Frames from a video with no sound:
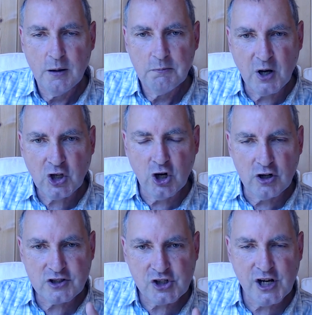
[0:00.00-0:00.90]
But
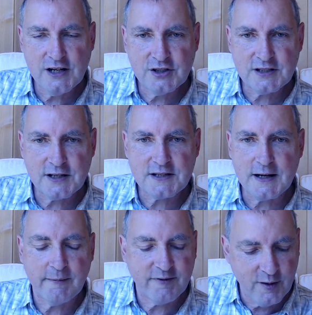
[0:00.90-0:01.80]
God changes his
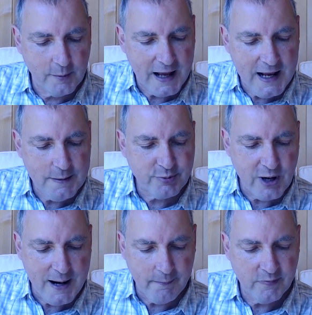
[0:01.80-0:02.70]
name from
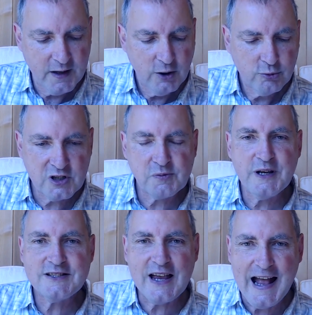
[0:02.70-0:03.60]
Abram, which
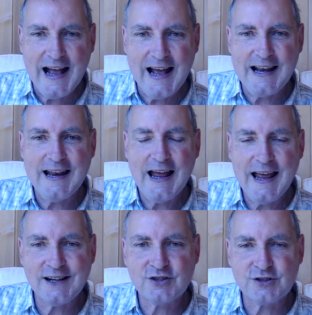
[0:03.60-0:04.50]
means an
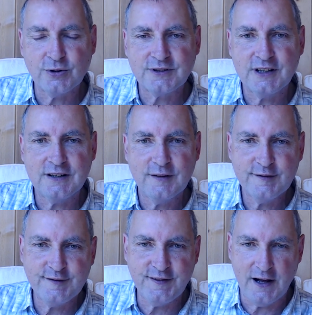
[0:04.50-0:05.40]
exalted
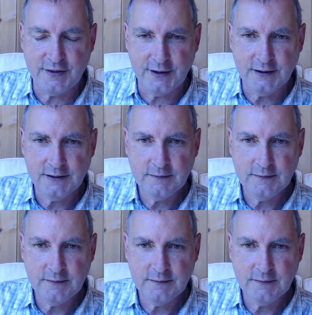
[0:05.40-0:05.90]
father,